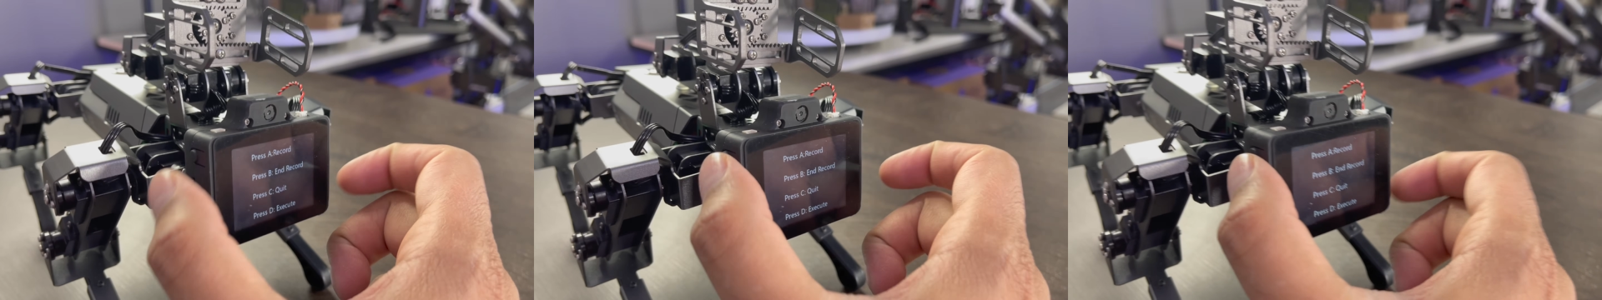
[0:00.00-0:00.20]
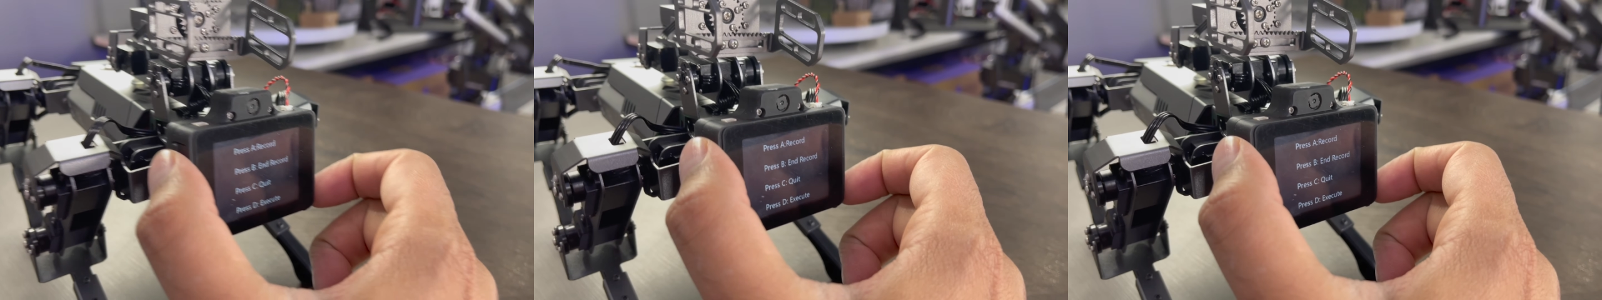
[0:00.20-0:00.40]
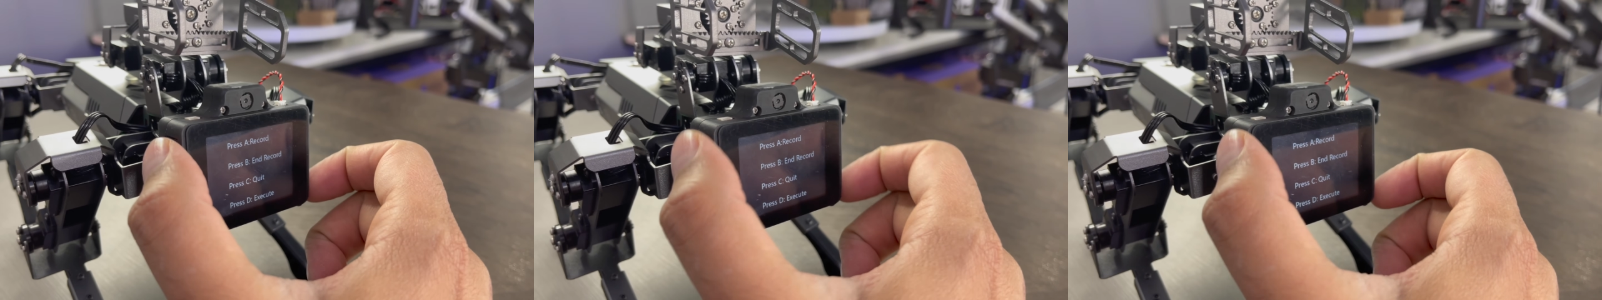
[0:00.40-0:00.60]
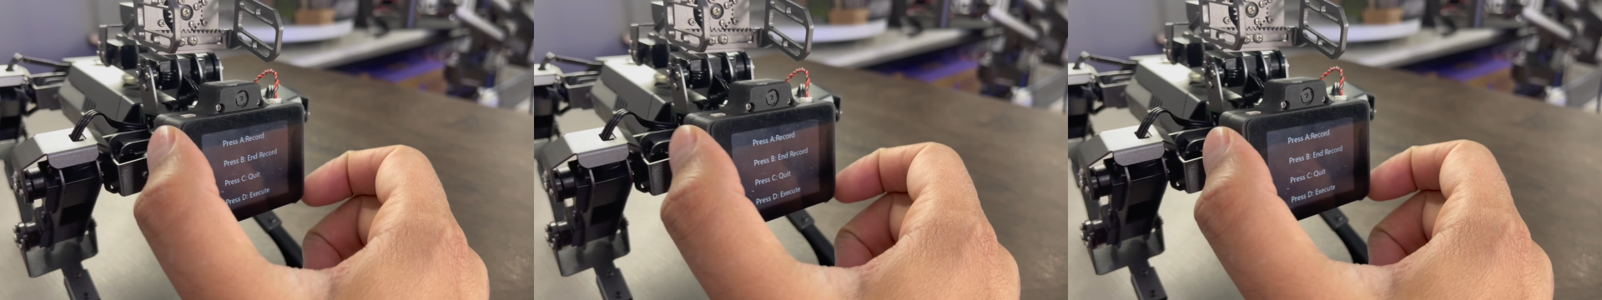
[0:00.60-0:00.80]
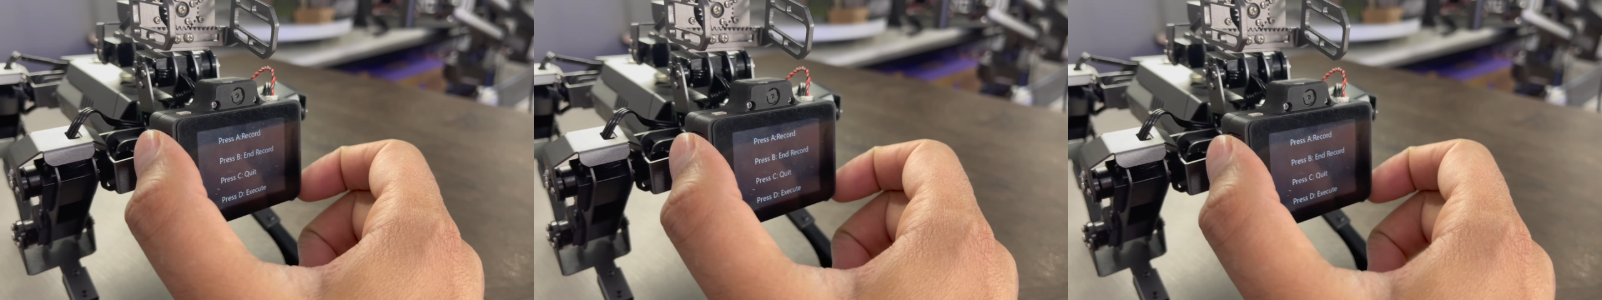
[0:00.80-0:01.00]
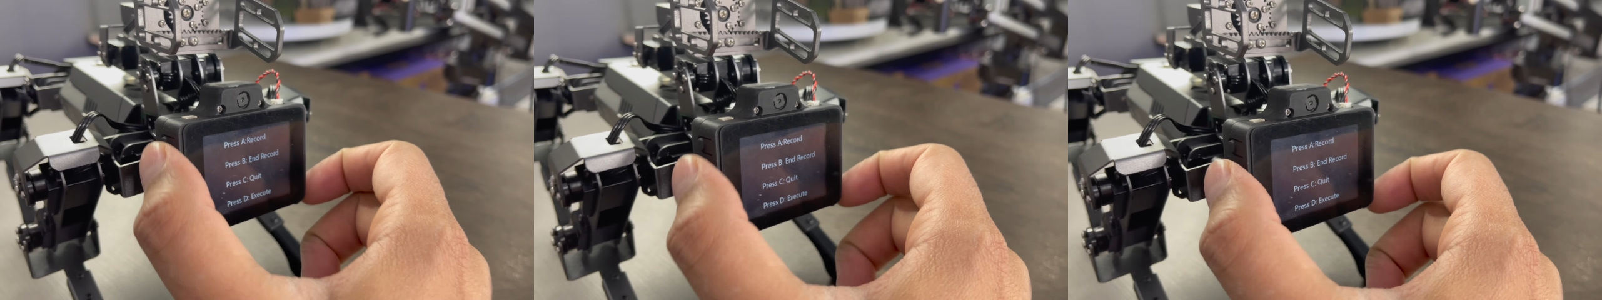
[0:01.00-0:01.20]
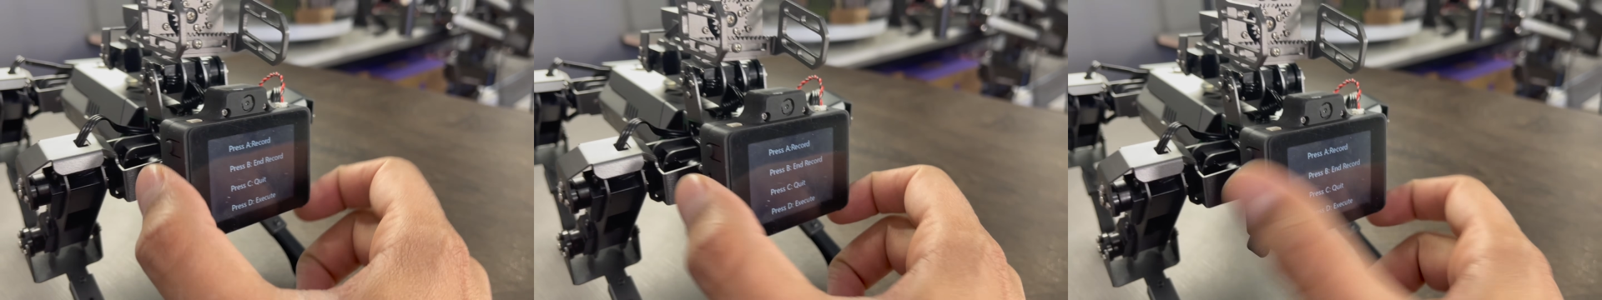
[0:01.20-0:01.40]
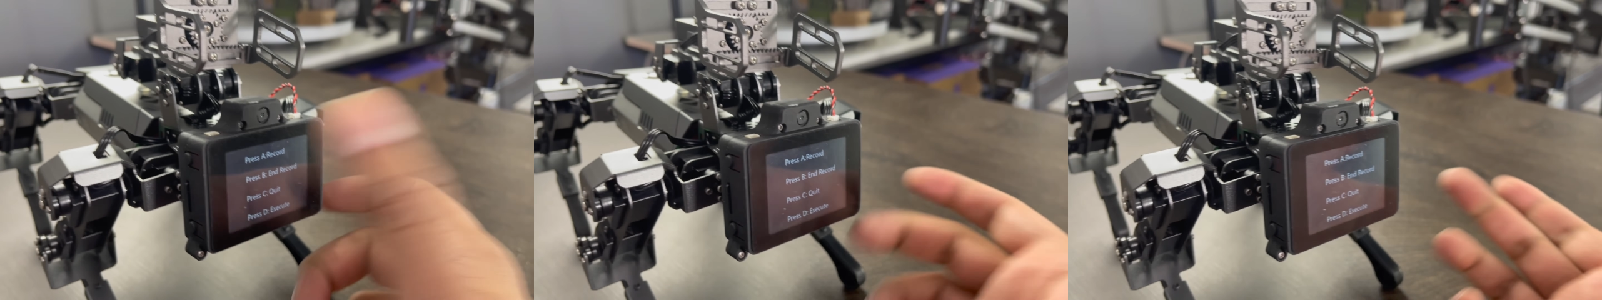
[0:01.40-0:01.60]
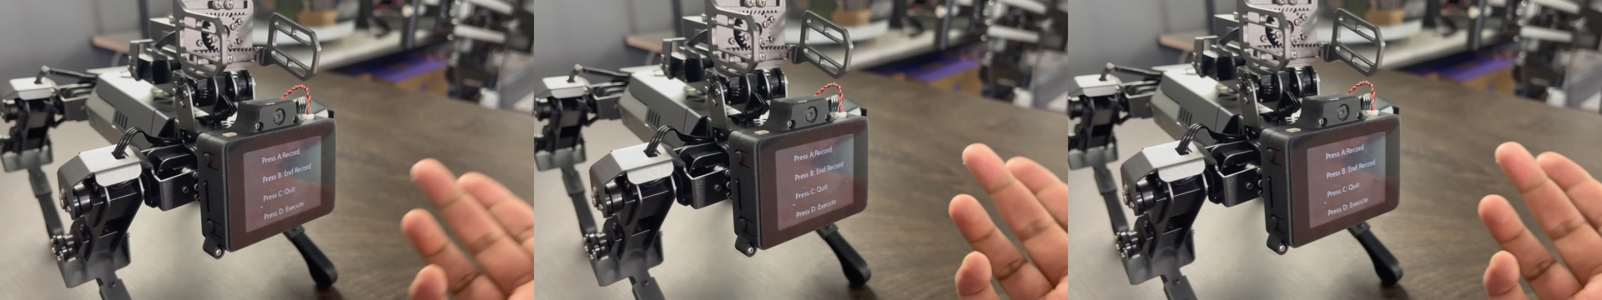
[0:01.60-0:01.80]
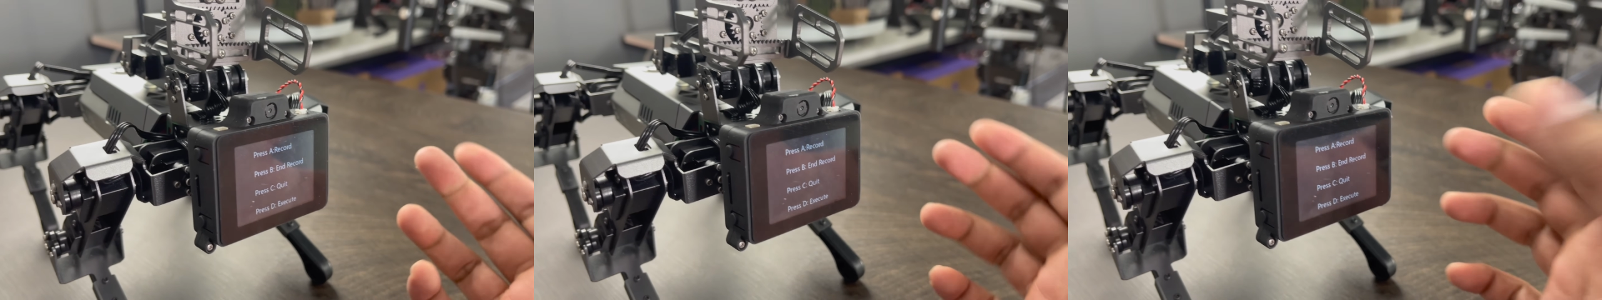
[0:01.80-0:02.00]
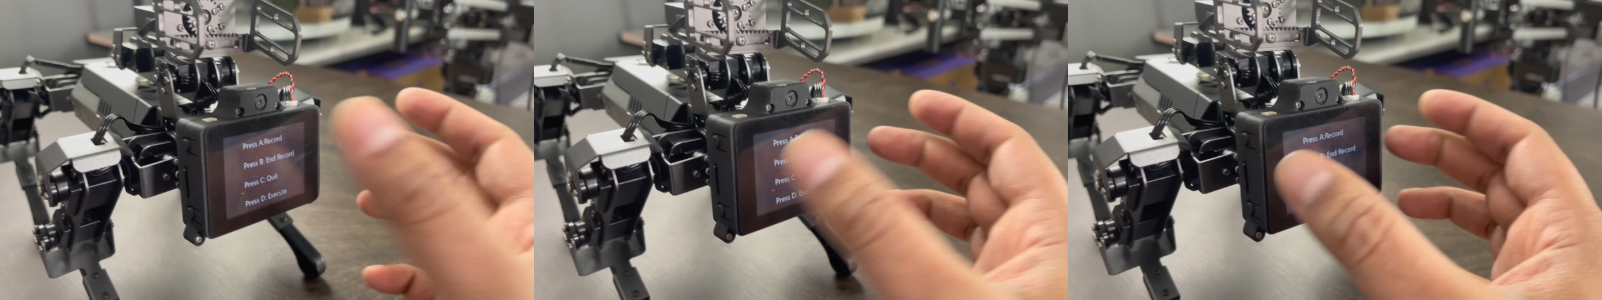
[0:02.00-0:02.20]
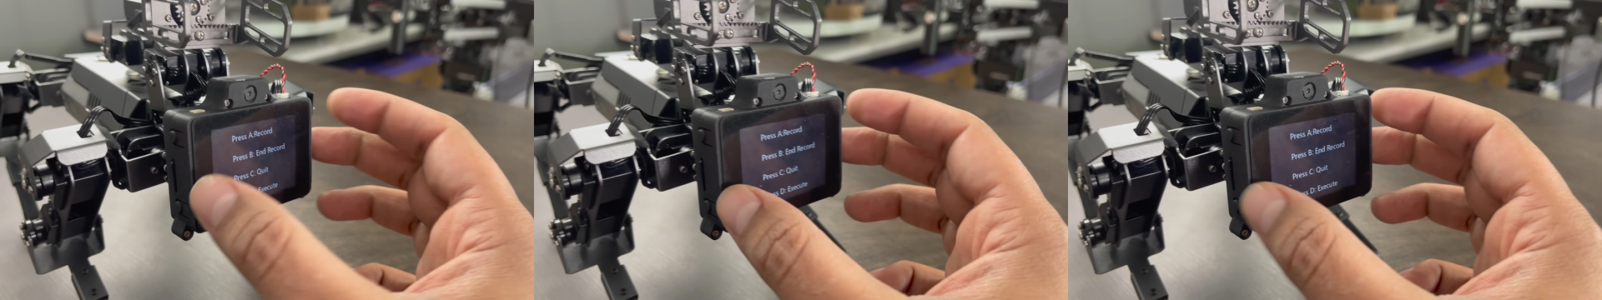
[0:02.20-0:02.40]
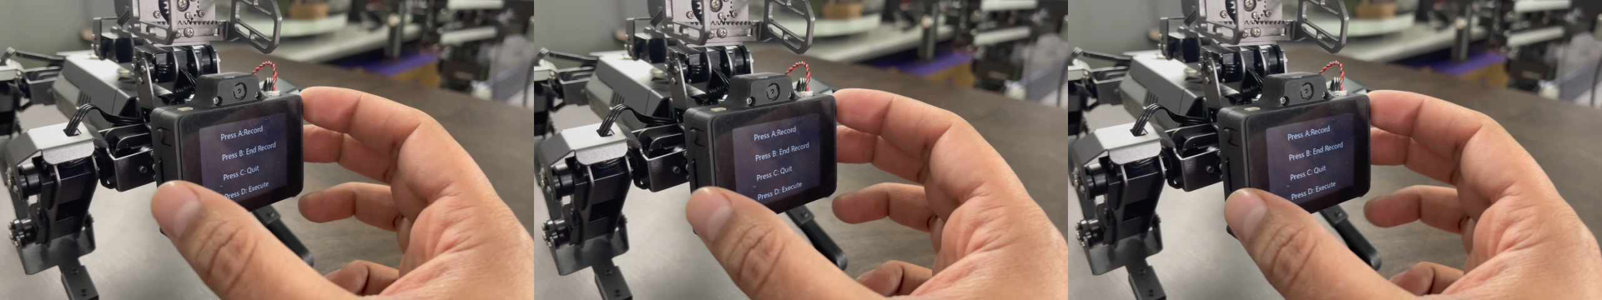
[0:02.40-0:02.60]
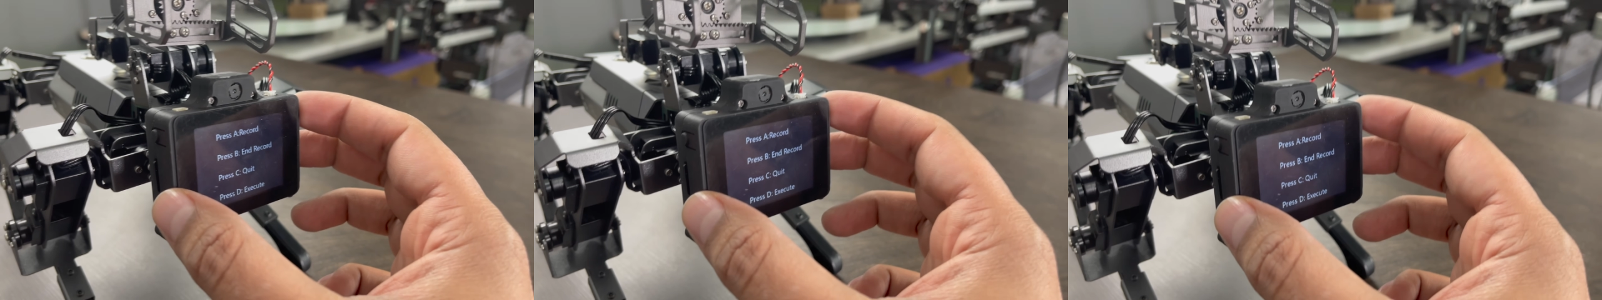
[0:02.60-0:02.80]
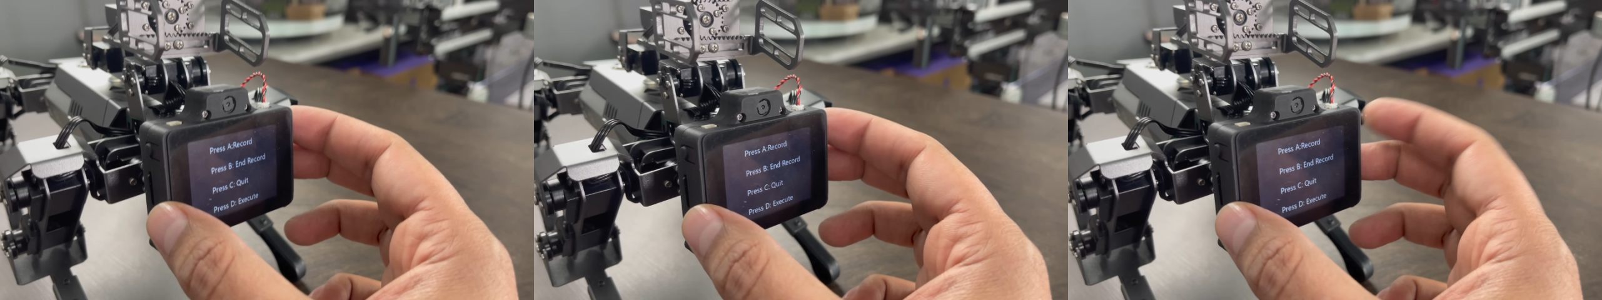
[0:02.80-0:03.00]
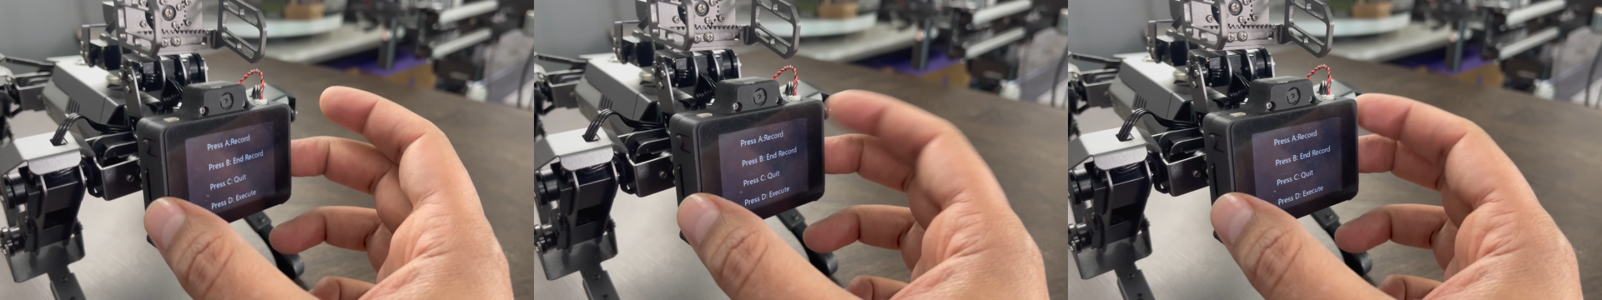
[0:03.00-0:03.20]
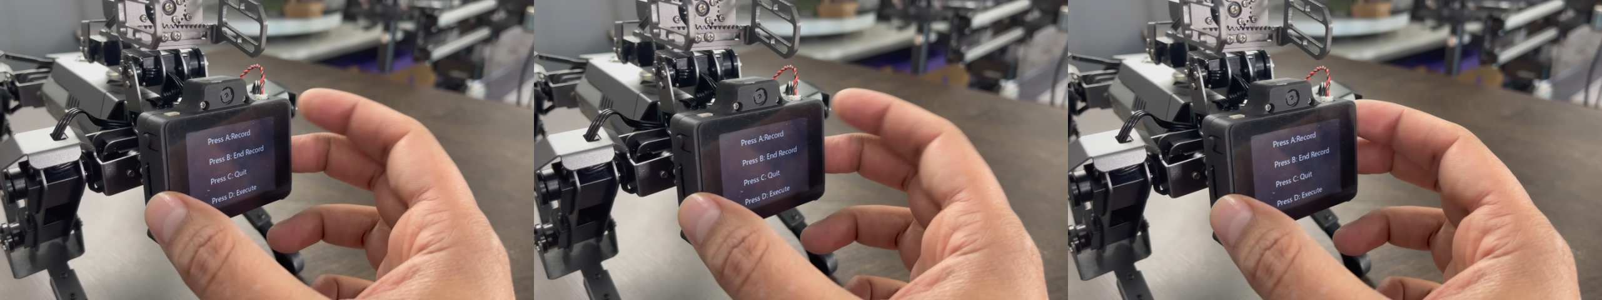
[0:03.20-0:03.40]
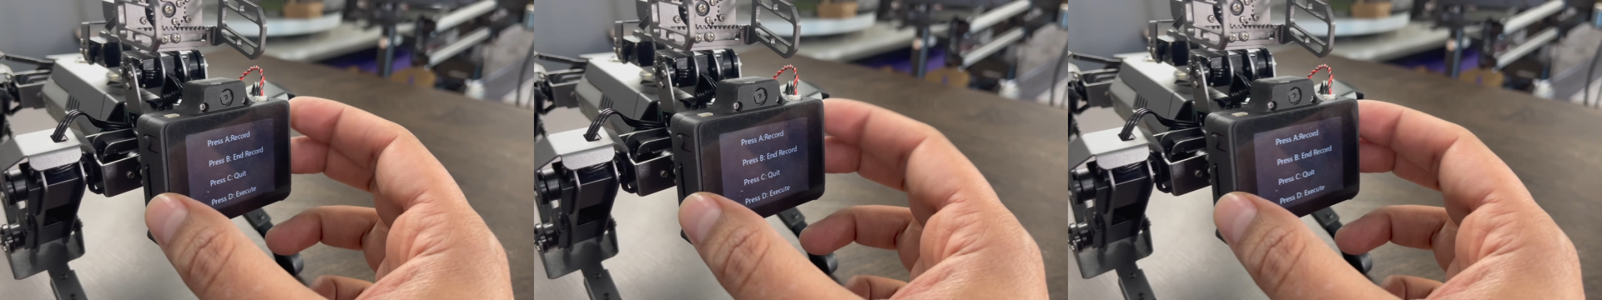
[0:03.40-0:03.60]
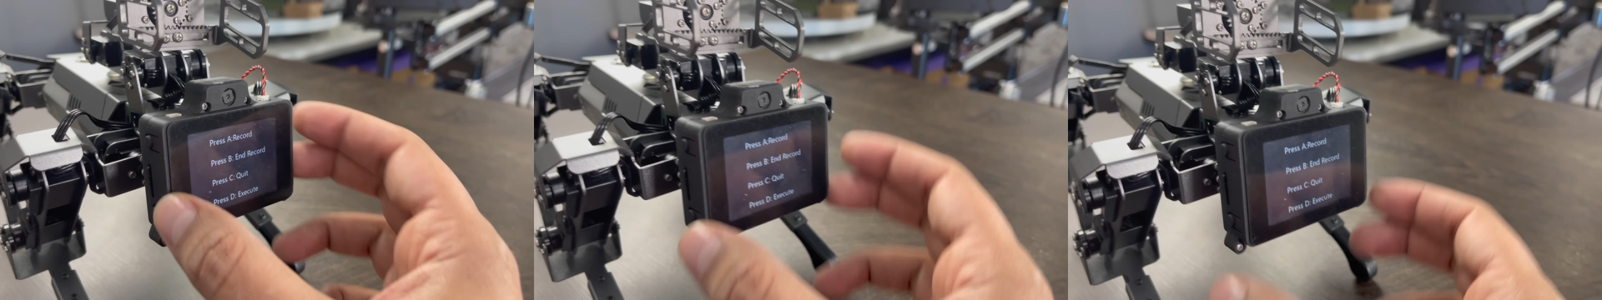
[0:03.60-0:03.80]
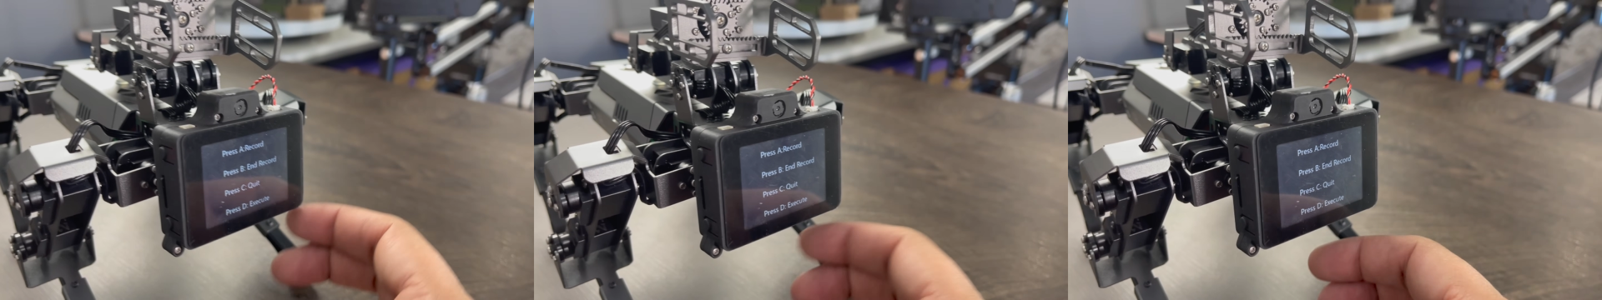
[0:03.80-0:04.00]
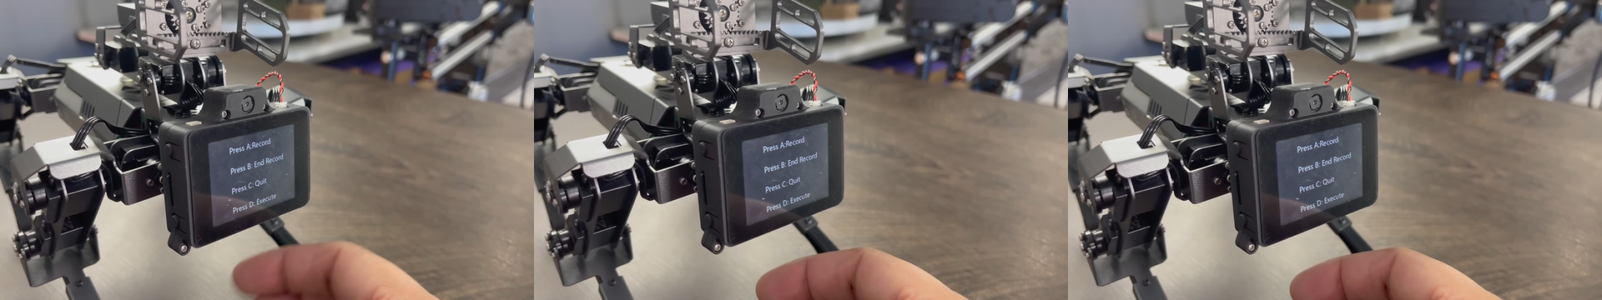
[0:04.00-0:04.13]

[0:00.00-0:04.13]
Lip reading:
[unreadable: no face in view]